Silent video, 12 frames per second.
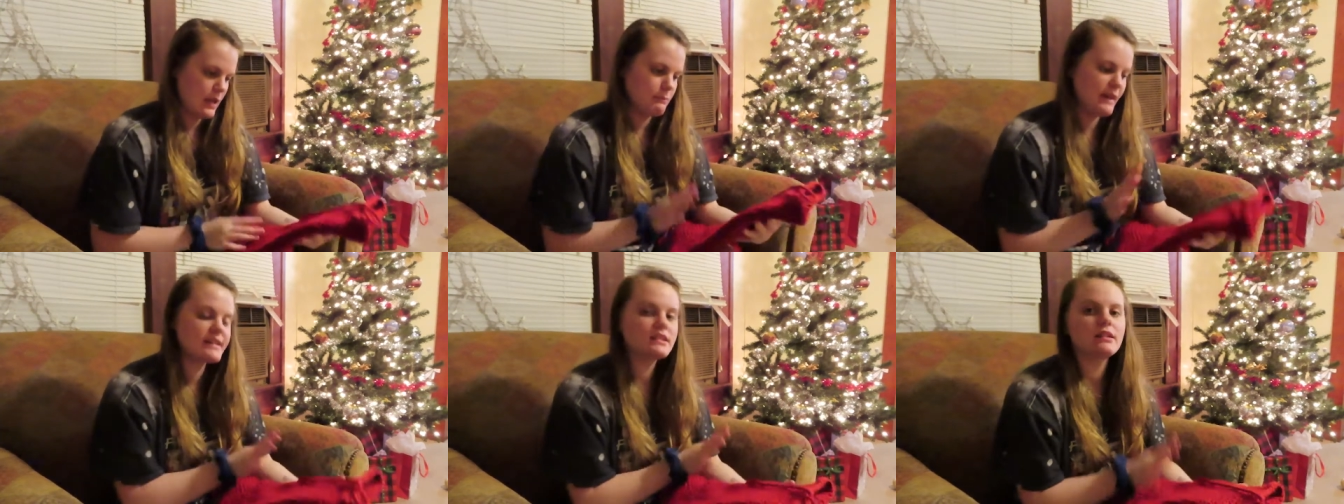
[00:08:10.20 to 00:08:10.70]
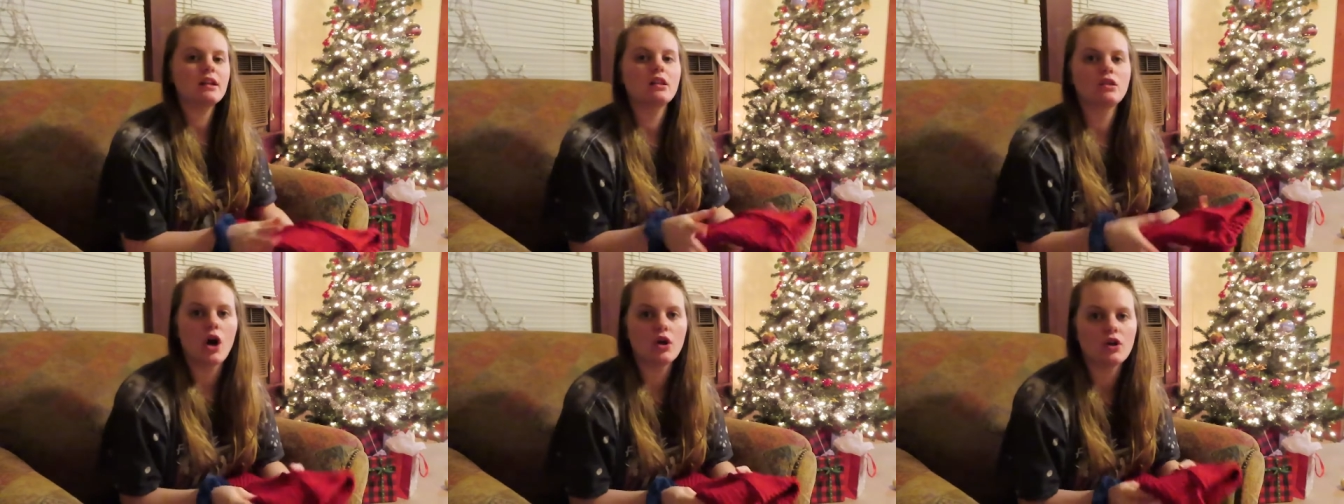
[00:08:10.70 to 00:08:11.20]
make it a little
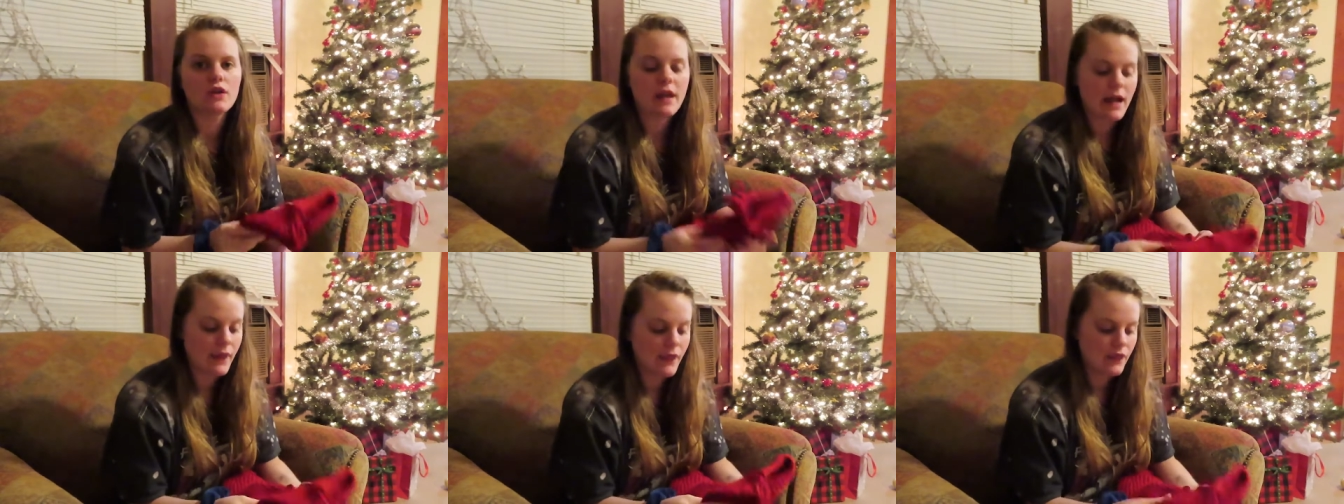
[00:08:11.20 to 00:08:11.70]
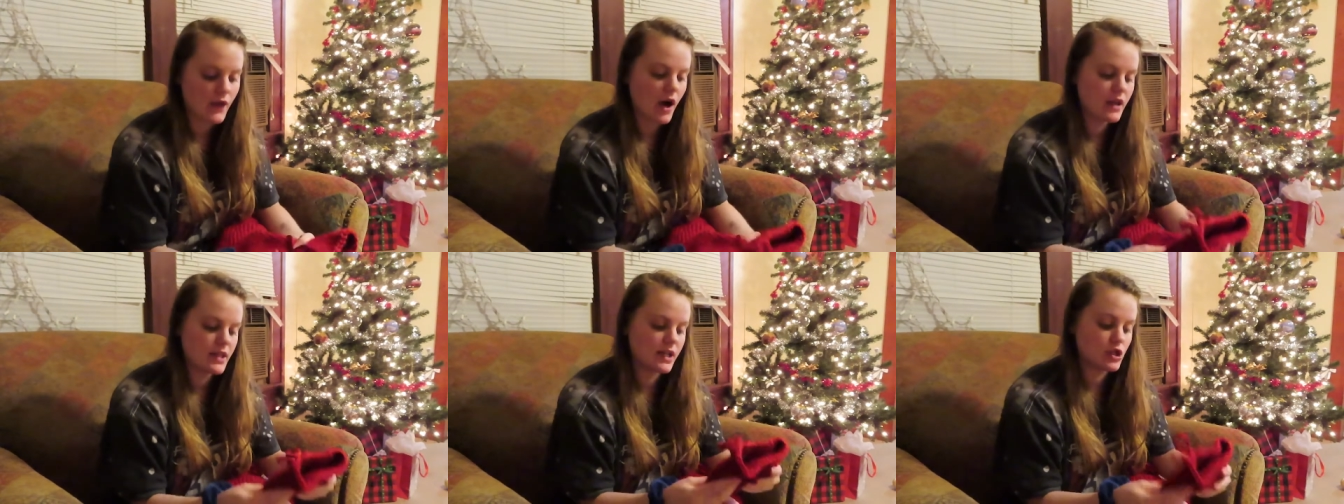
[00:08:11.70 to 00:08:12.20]
longer than I
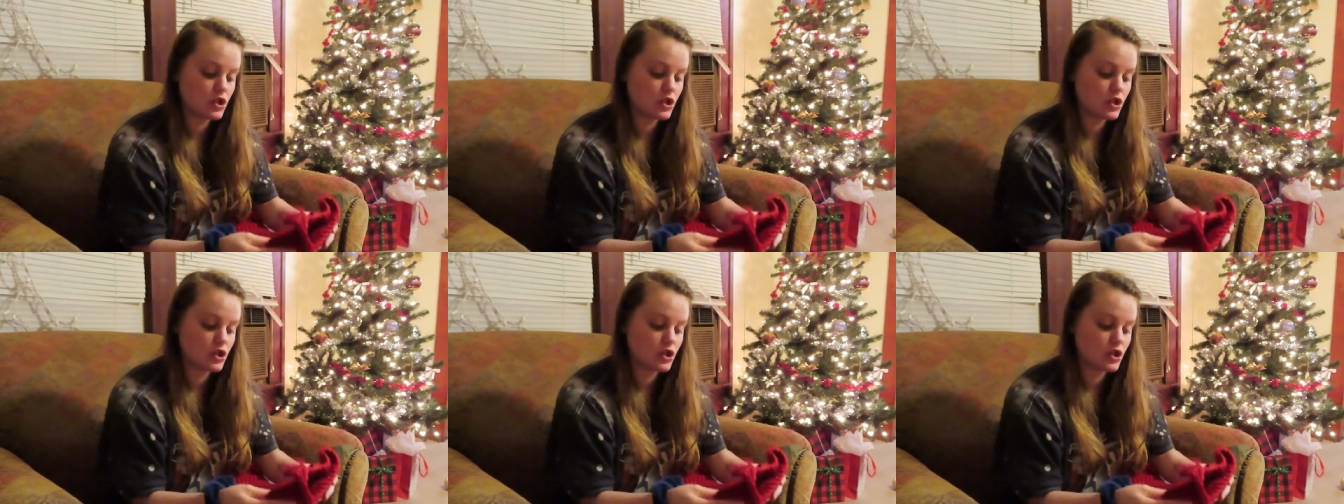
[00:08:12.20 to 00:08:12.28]
thought that it